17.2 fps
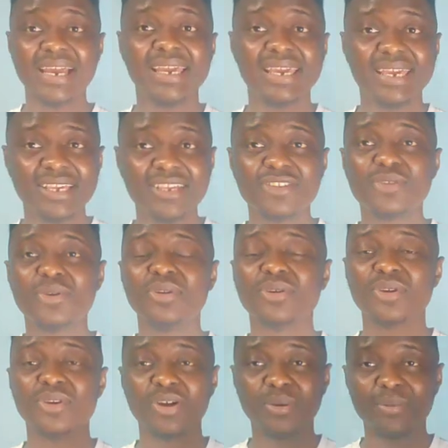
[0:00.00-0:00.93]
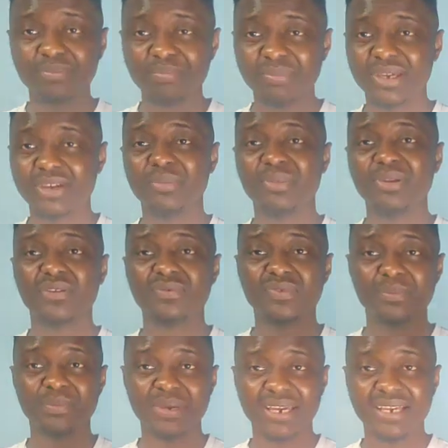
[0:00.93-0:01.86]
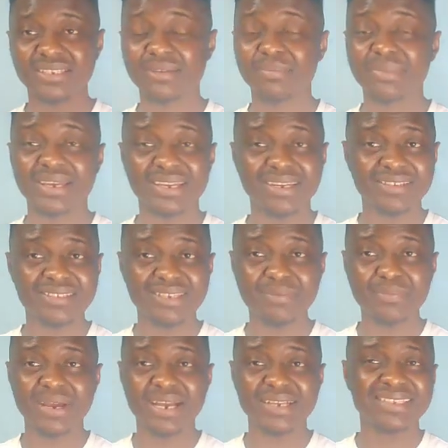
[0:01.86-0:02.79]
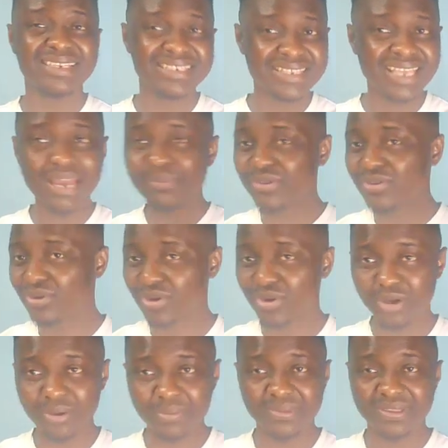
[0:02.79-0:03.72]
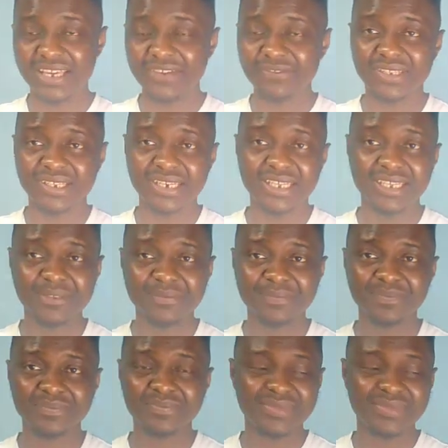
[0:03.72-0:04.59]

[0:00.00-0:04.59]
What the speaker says: He is going to be coming off the bench and making his impact. His time is going to come, definitely.